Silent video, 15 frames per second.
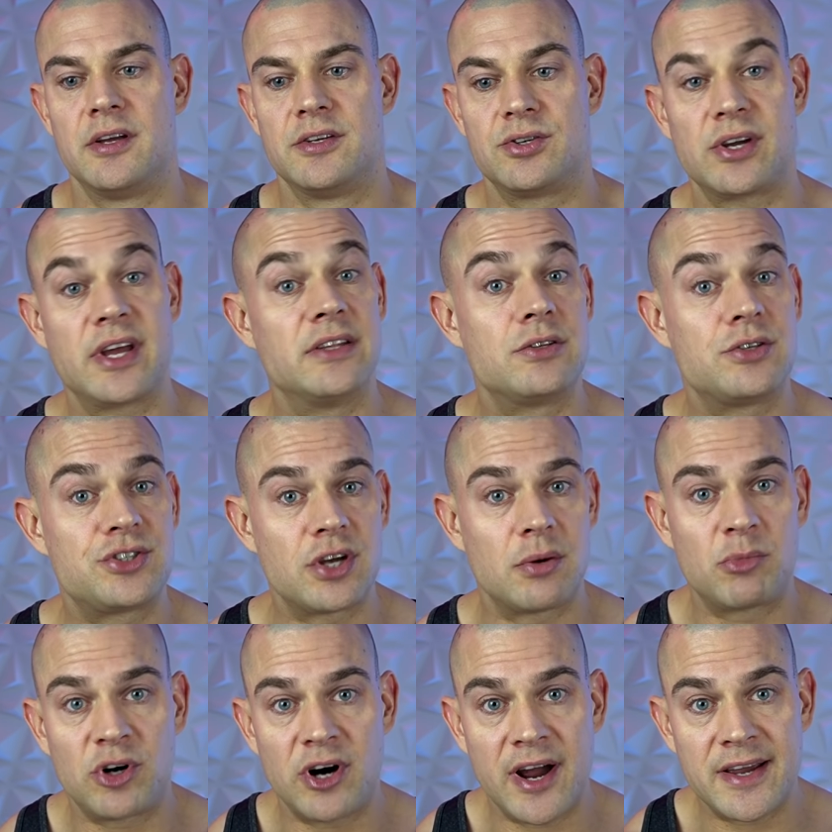So again, to
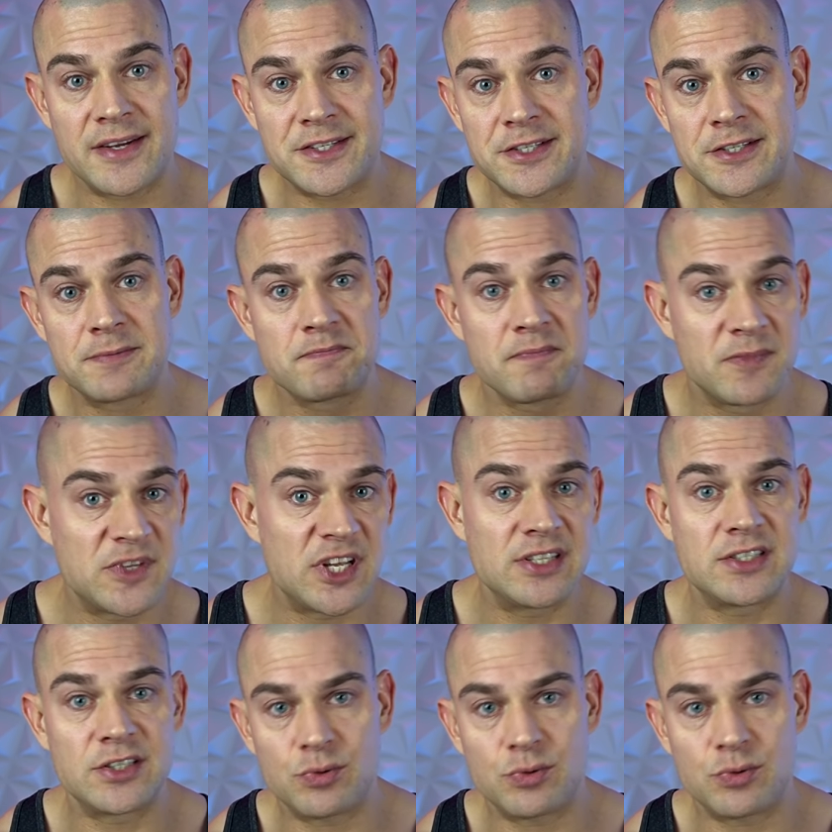summarize, 10 to